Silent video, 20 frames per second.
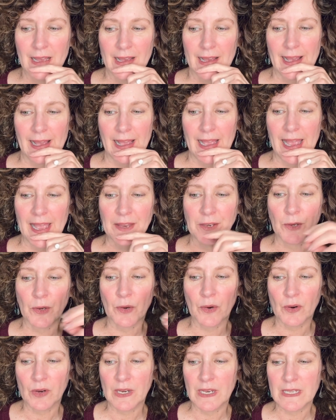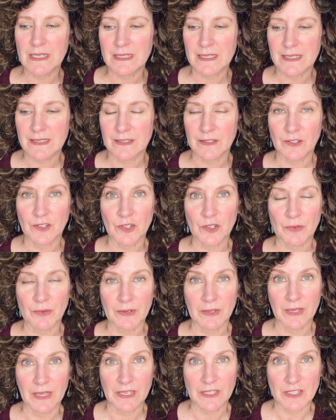And Uranus is in your
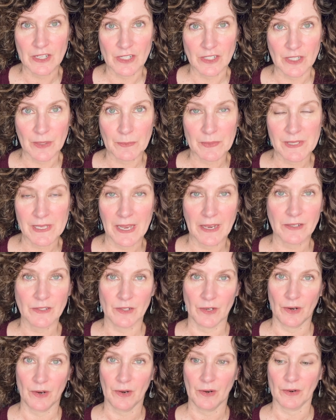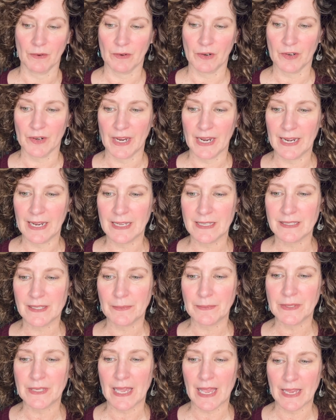relationship sector, creating
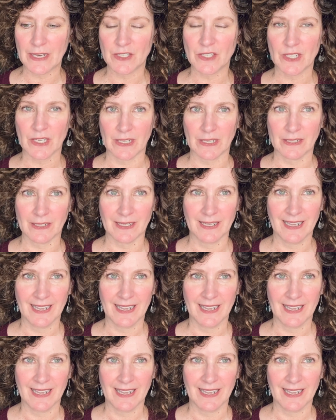some tension.